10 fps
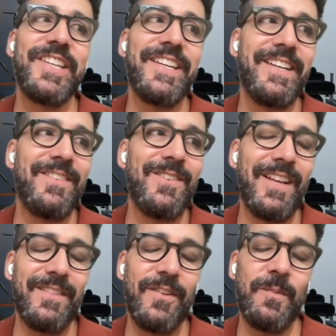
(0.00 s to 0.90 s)
Michigan or
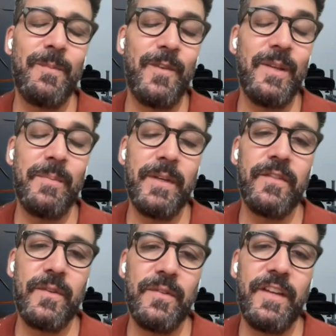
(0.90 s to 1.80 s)
like those really big
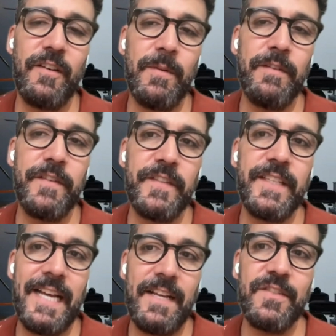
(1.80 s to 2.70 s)
schools that have about
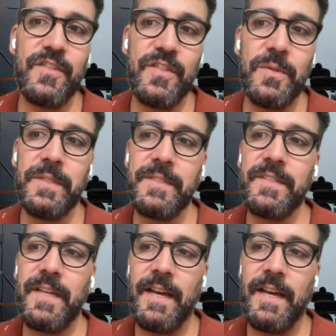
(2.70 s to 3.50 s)
fifty thousand students.